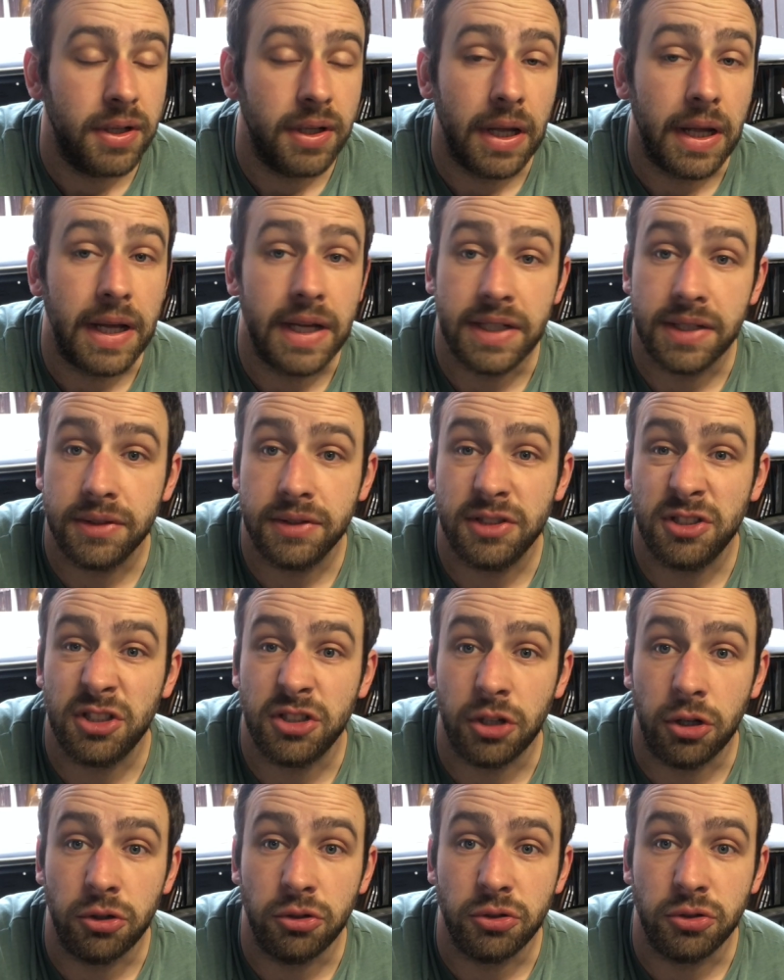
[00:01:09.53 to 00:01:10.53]
It
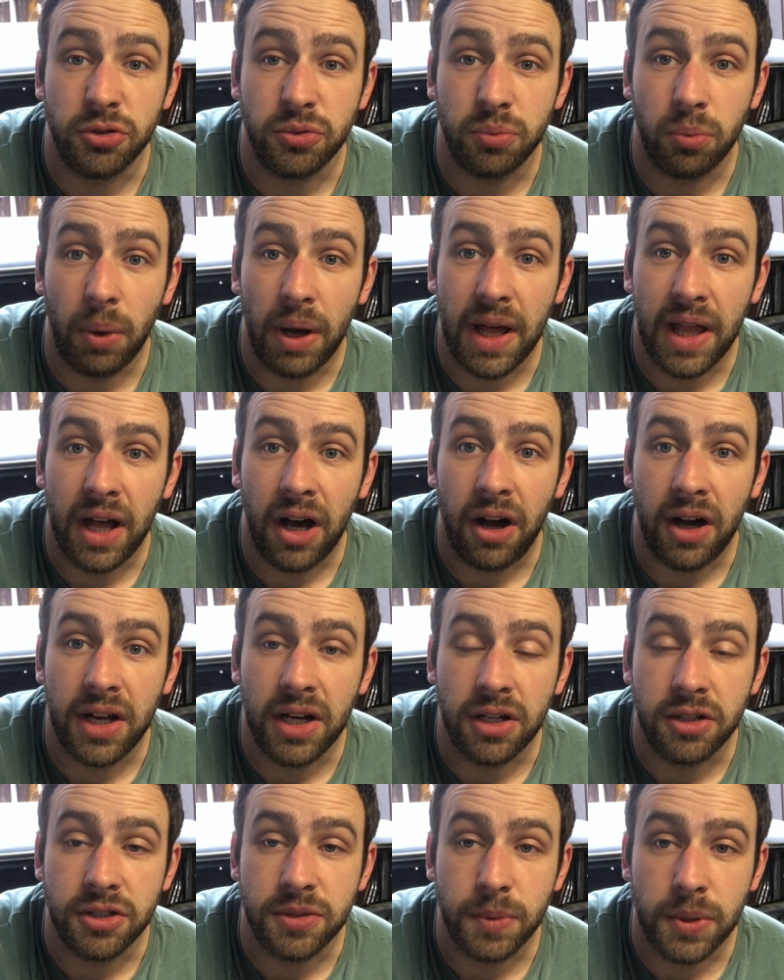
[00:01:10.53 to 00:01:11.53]
shows where high and
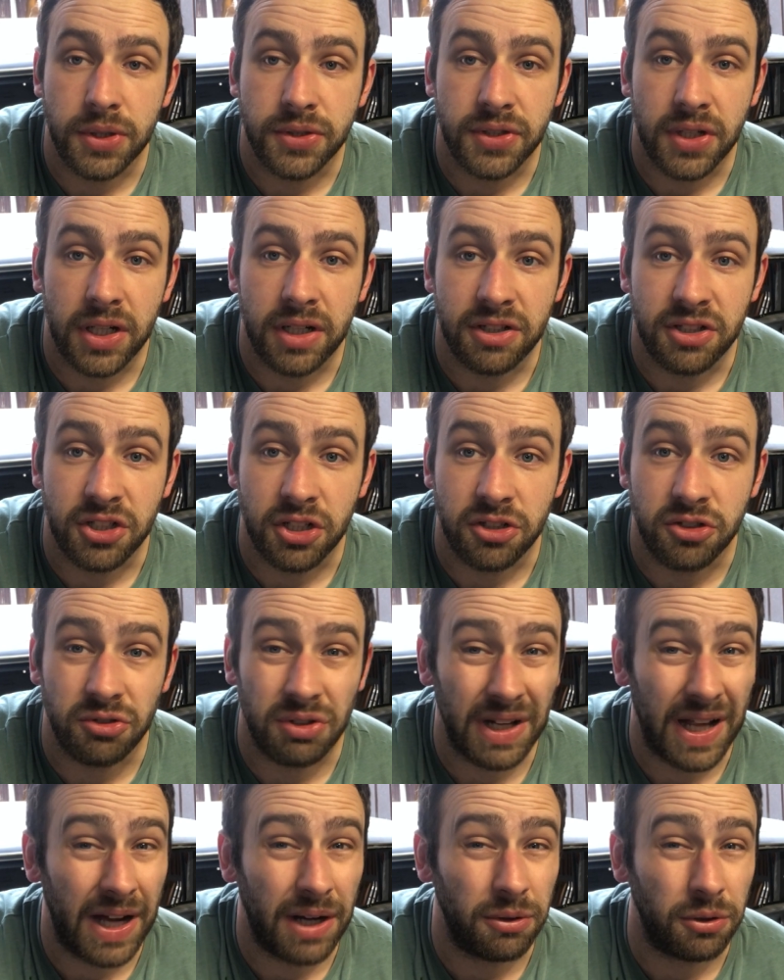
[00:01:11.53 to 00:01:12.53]
low spots are. It shows
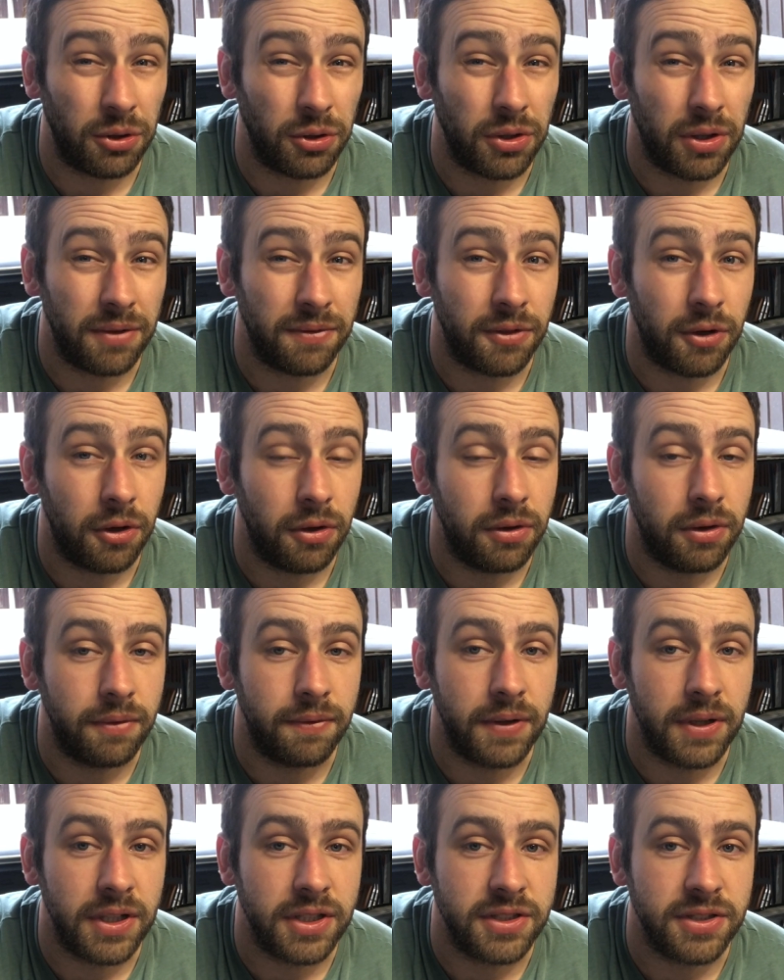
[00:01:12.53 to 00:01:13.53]
really how good I've got the
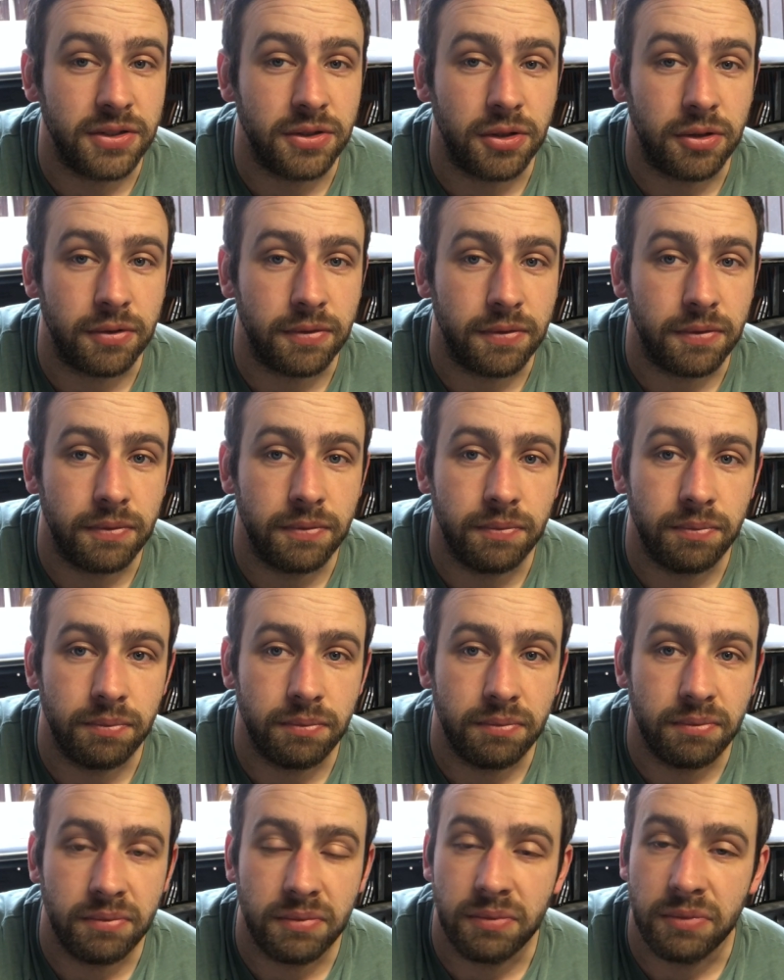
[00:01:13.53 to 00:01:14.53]
first sort of
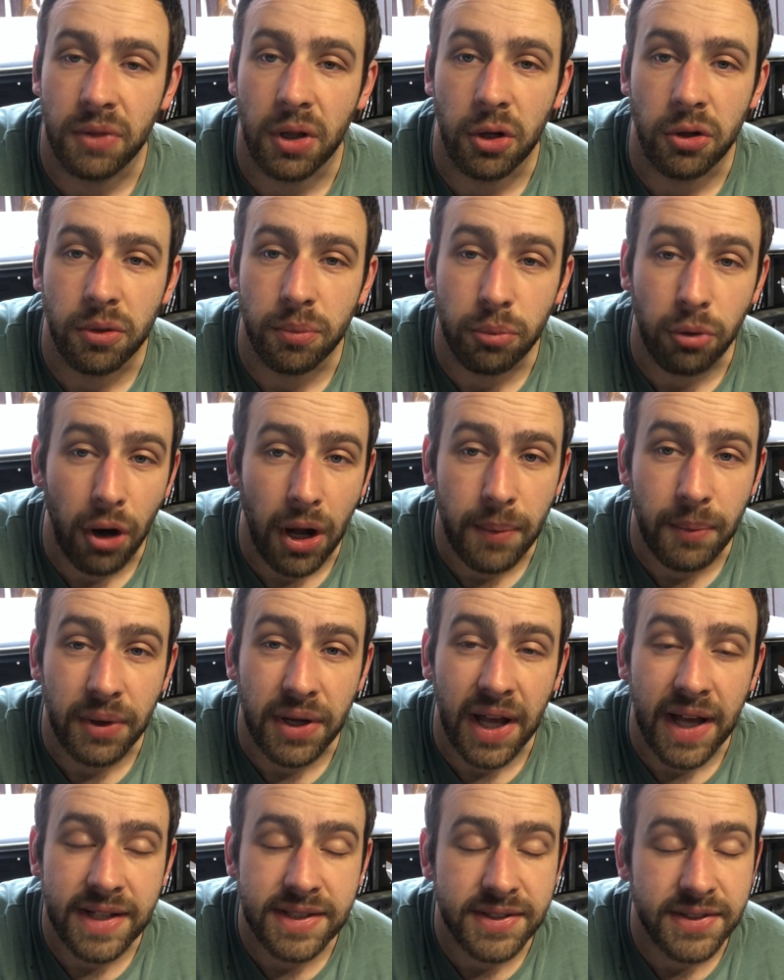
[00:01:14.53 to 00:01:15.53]
load of prep, I
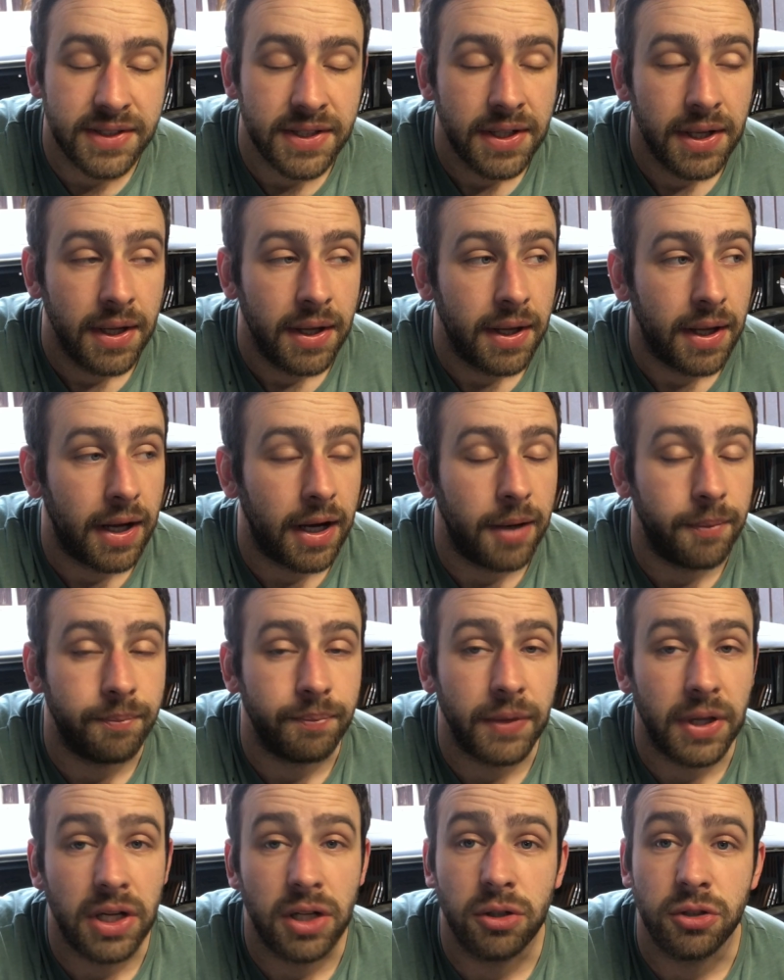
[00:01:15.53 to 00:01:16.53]
guess. And
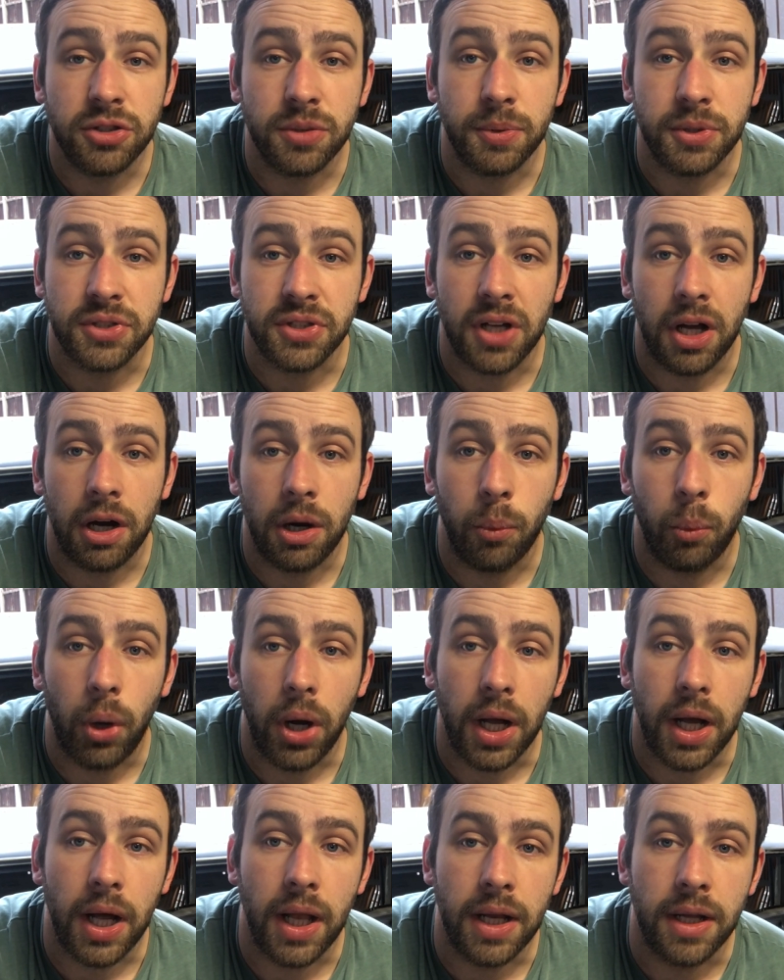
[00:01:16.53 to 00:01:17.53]
it also puts the car in one
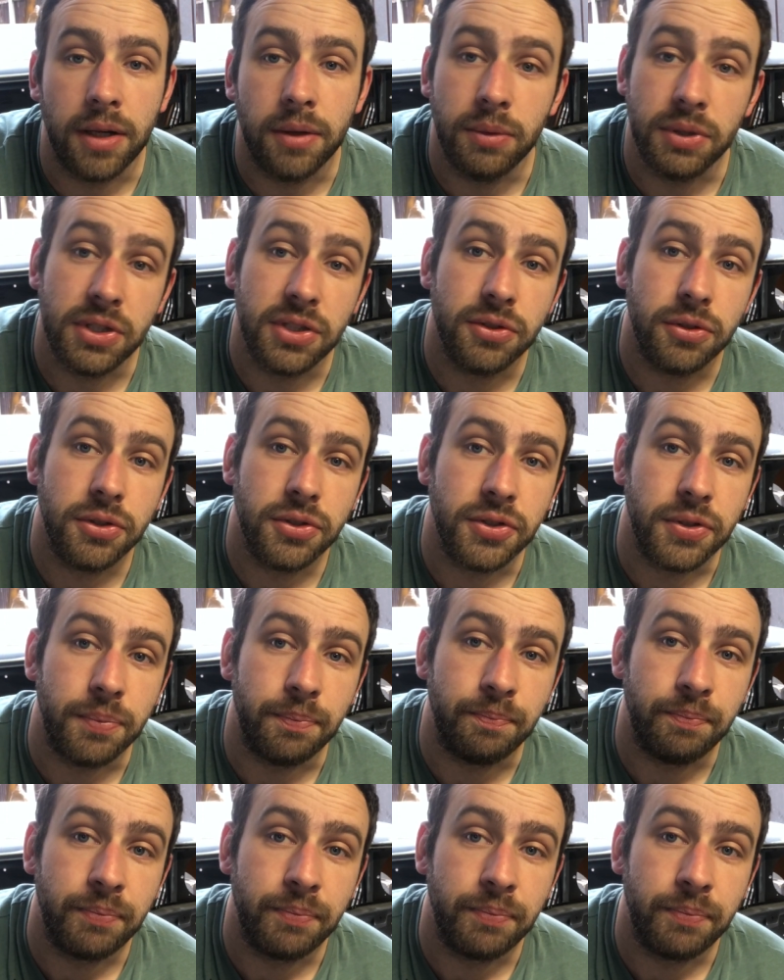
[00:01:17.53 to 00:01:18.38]
colour, which is awesome.